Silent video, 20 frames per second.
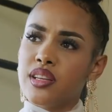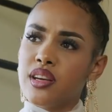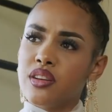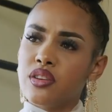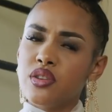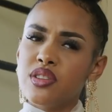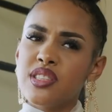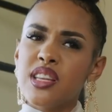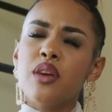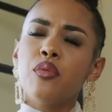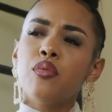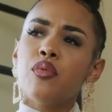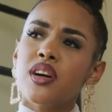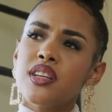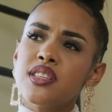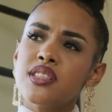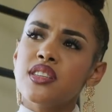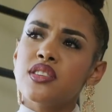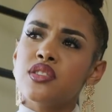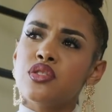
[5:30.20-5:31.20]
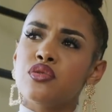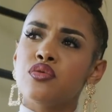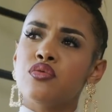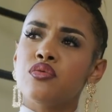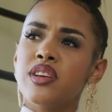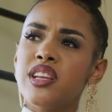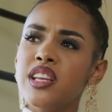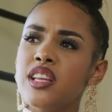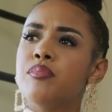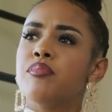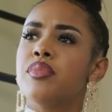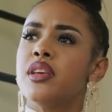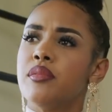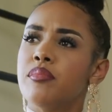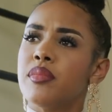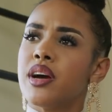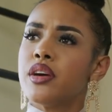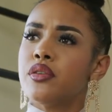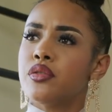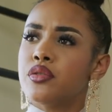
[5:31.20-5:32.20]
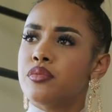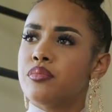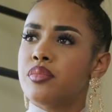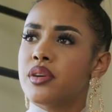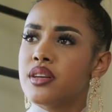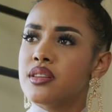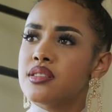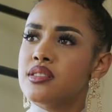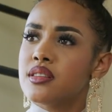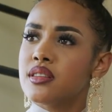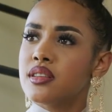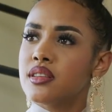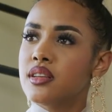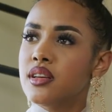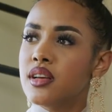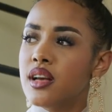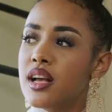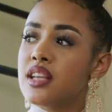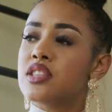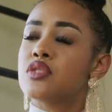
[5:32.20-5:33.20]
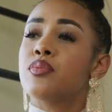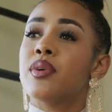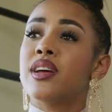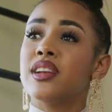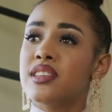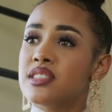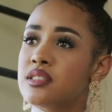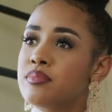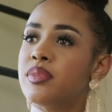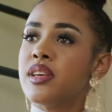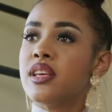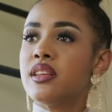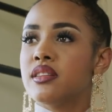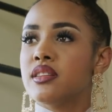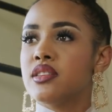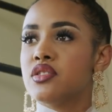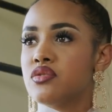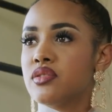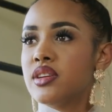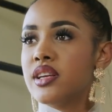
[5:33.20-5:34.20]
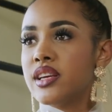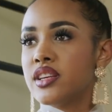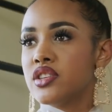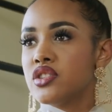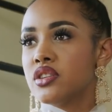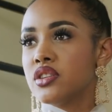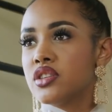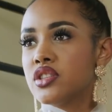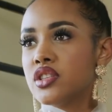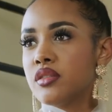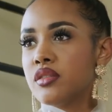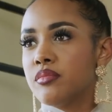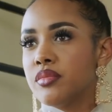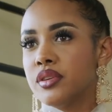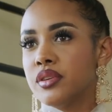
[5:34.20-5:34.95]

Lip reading: down, because I wanted to really be my own person as well as be in this relationship.